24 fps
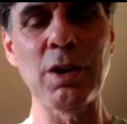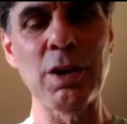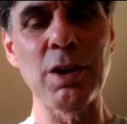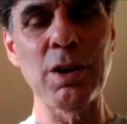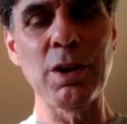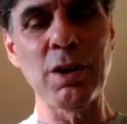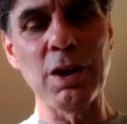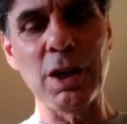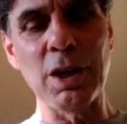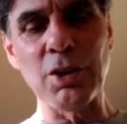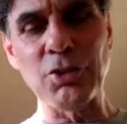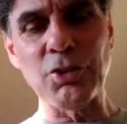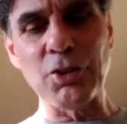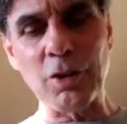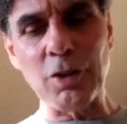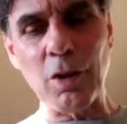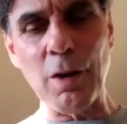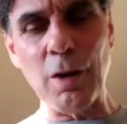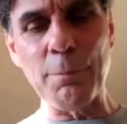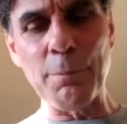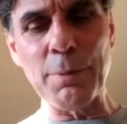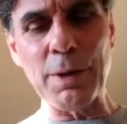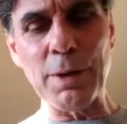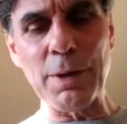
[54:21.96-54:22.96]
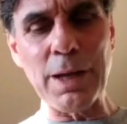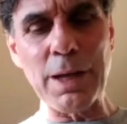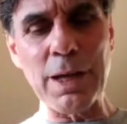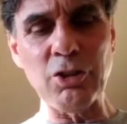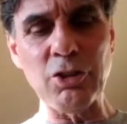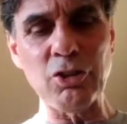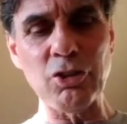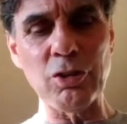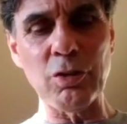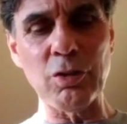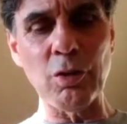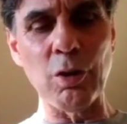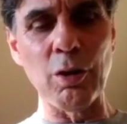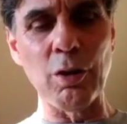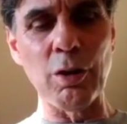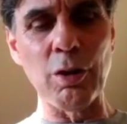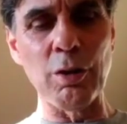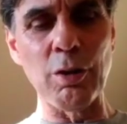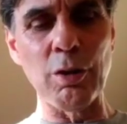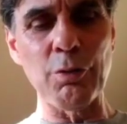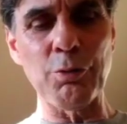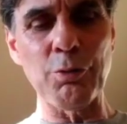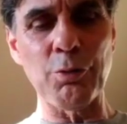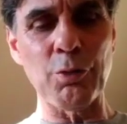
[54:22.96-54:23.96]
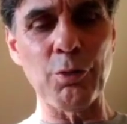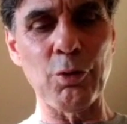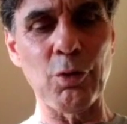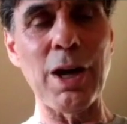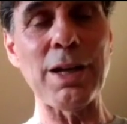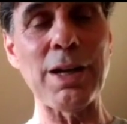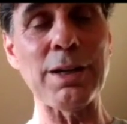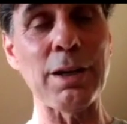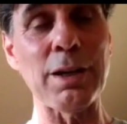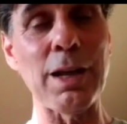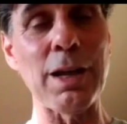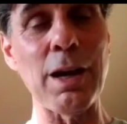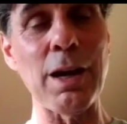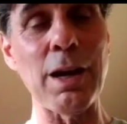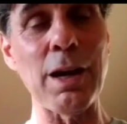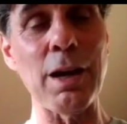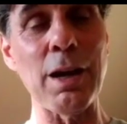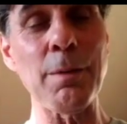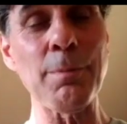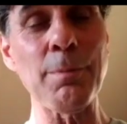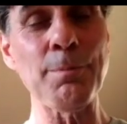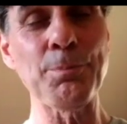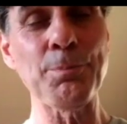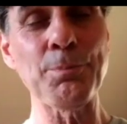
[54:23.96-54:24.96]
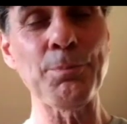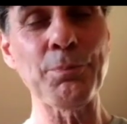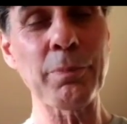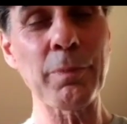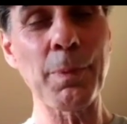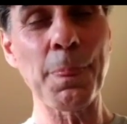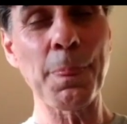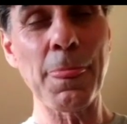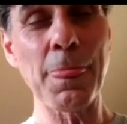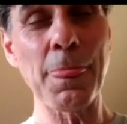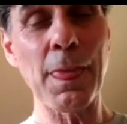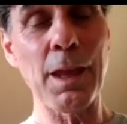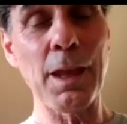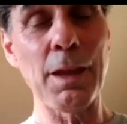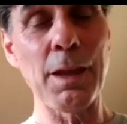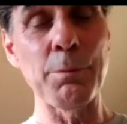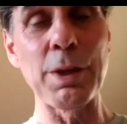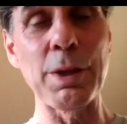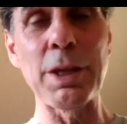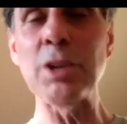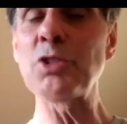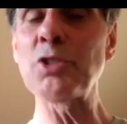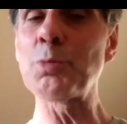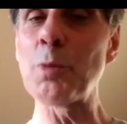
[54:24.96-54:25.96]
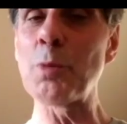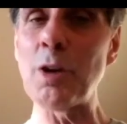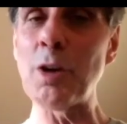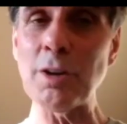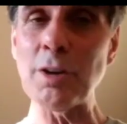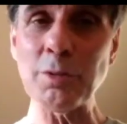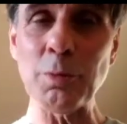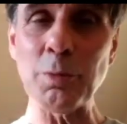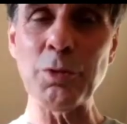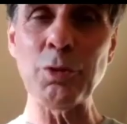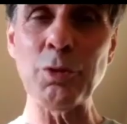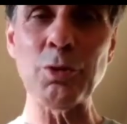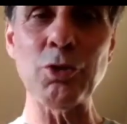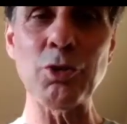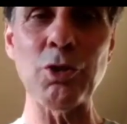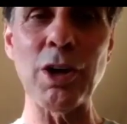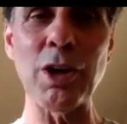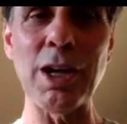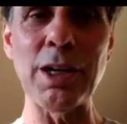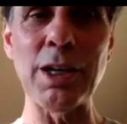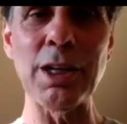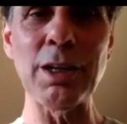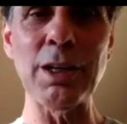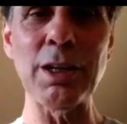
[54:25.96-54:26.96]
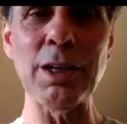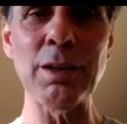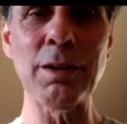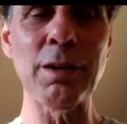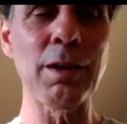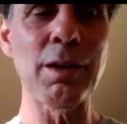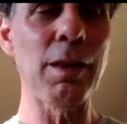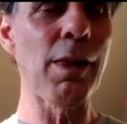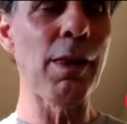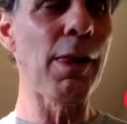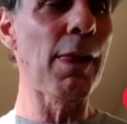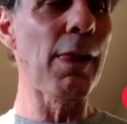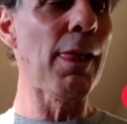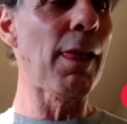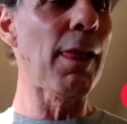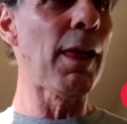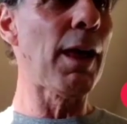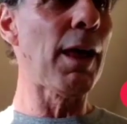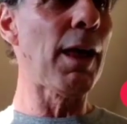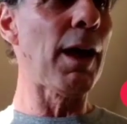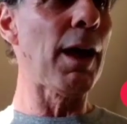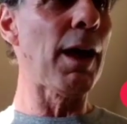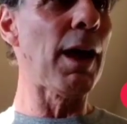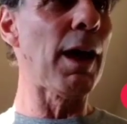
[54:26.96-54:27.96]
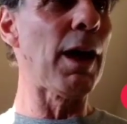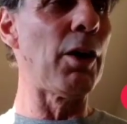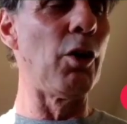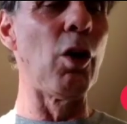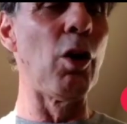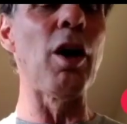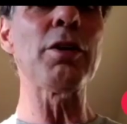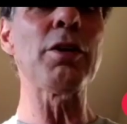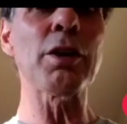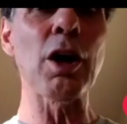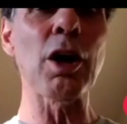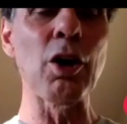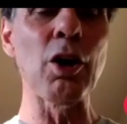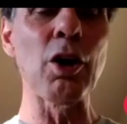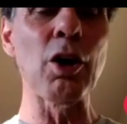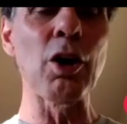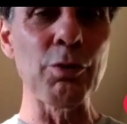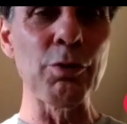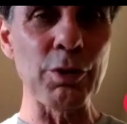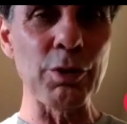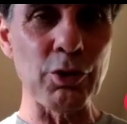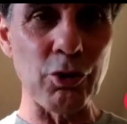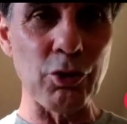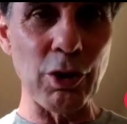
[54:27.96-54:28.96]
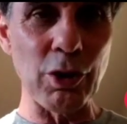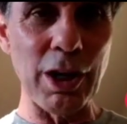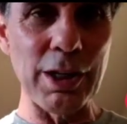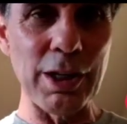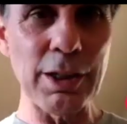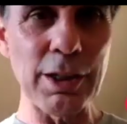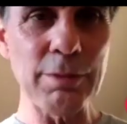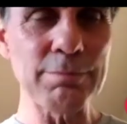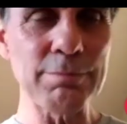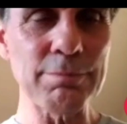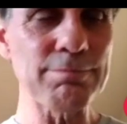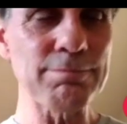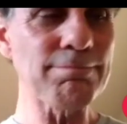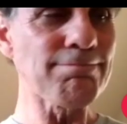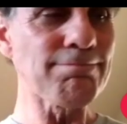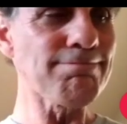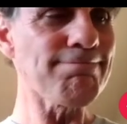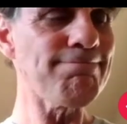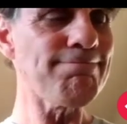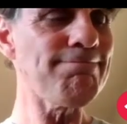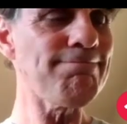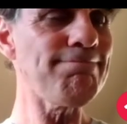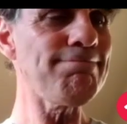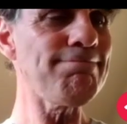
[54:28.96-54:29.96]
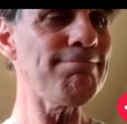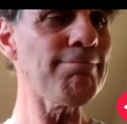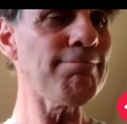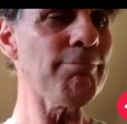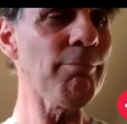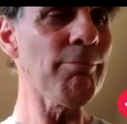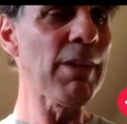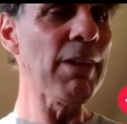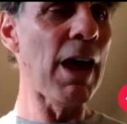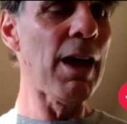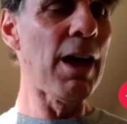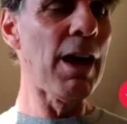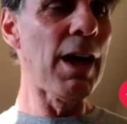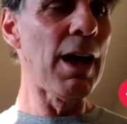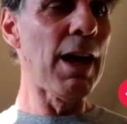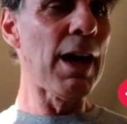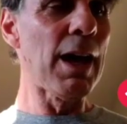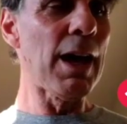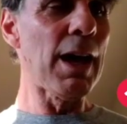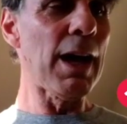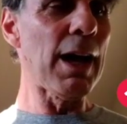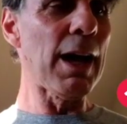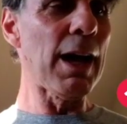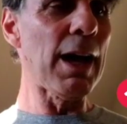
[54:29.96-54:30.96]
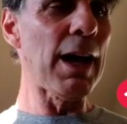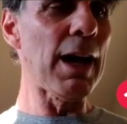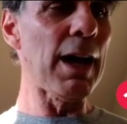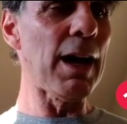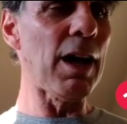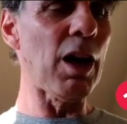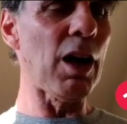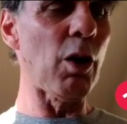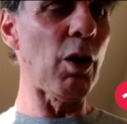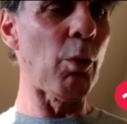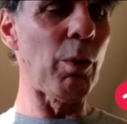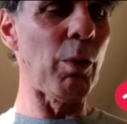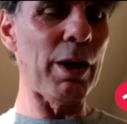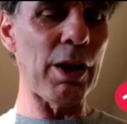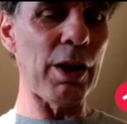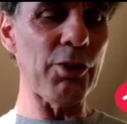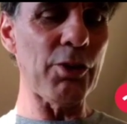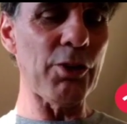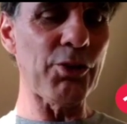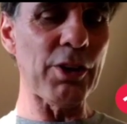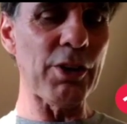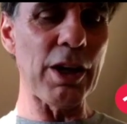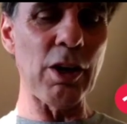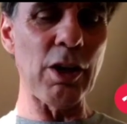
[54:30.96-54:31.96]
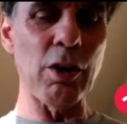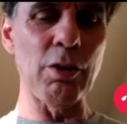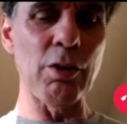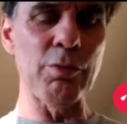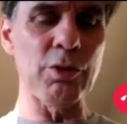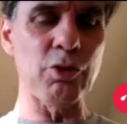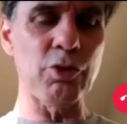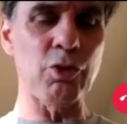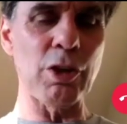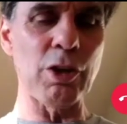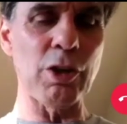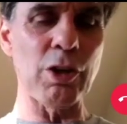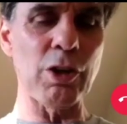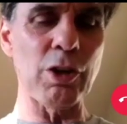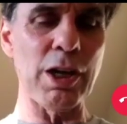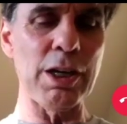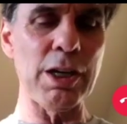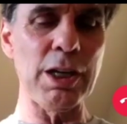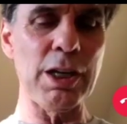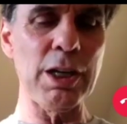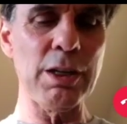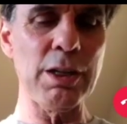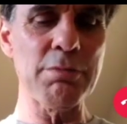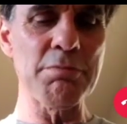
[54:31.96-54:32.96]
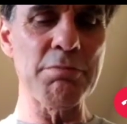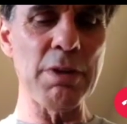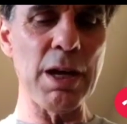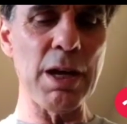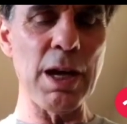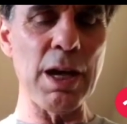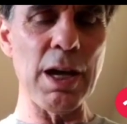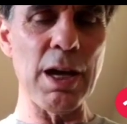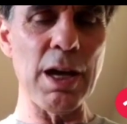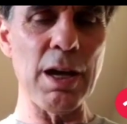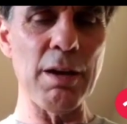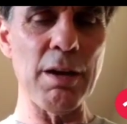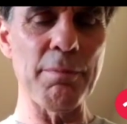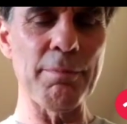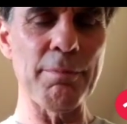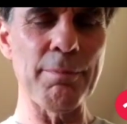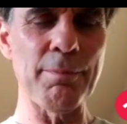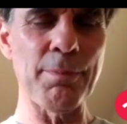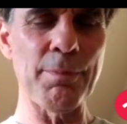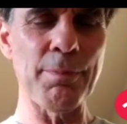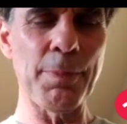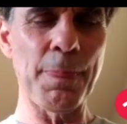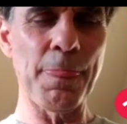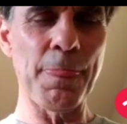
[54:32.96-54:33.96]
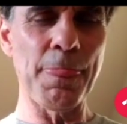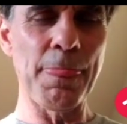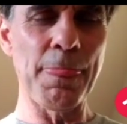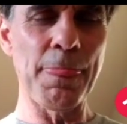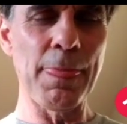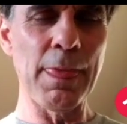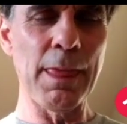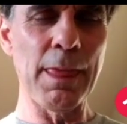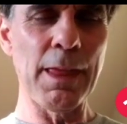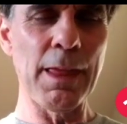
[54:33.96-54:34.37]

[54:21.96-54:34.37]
So it's a combination of, right now, being smart with your training, not overtraining. When I say overtraining, and